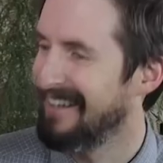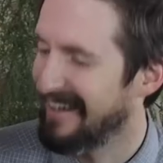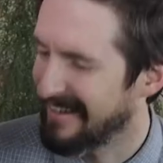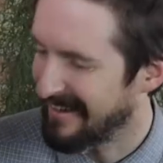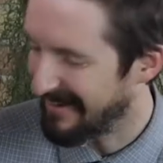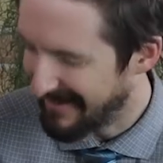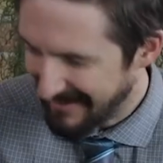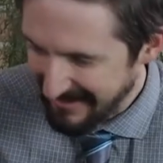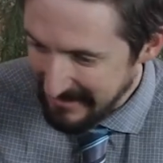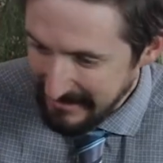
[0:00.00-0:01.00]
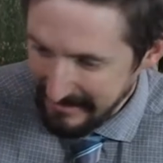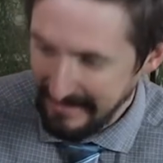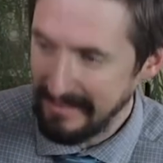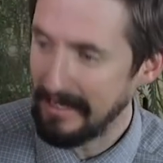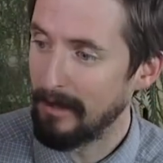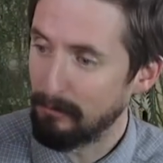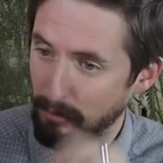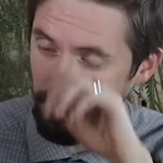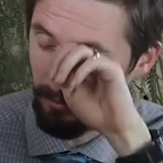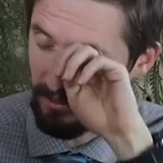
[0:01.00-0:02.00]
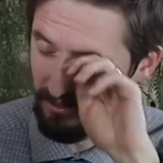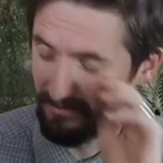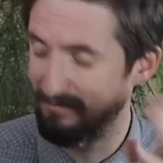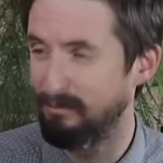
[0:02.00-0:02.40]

I got it cleaned out pretty well.